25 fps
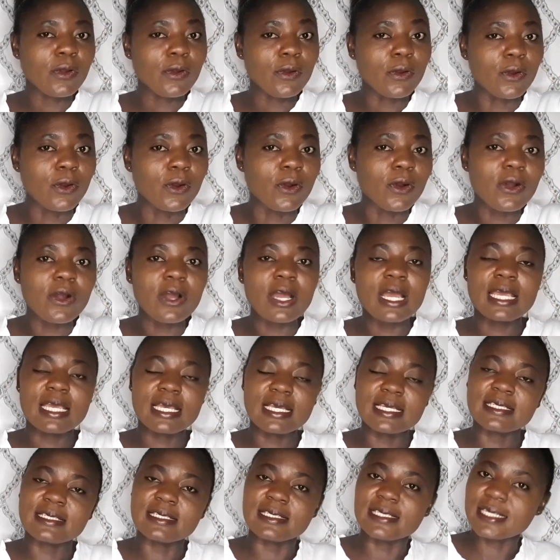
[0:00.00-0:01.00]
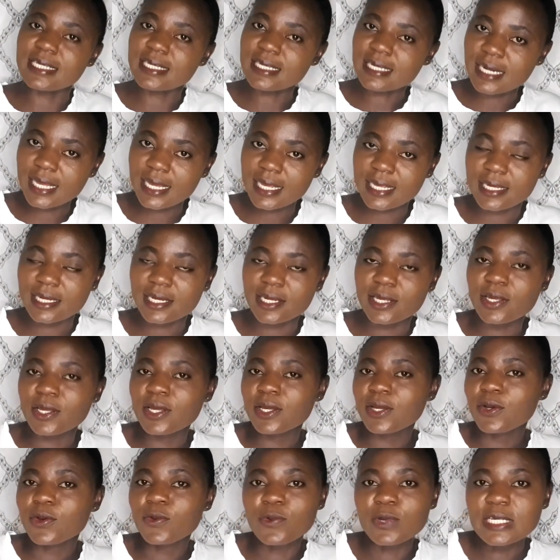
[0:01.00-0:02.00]
or is declined,
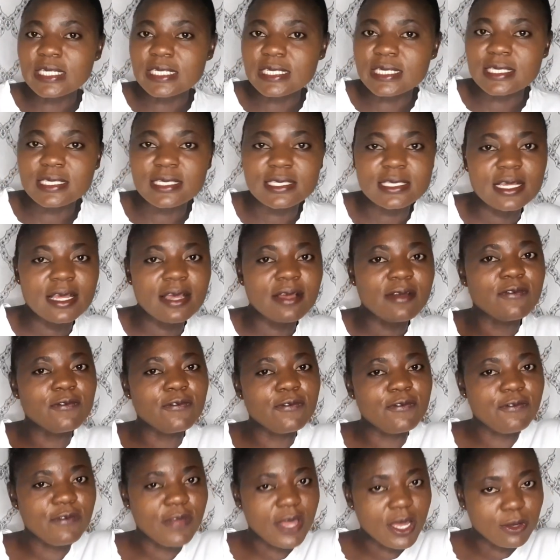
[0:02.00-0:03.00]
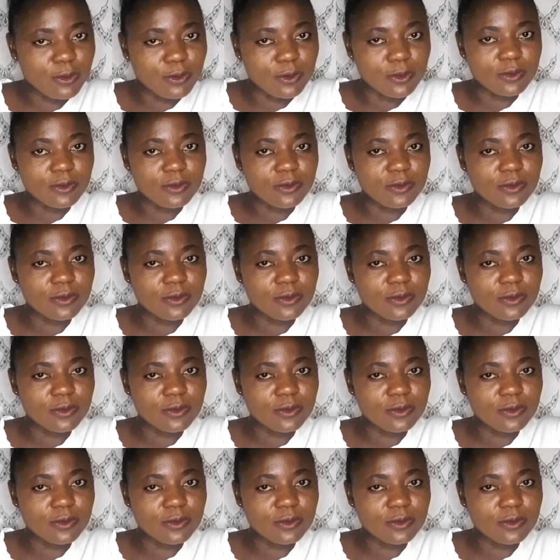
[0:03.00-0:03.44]
which is failed.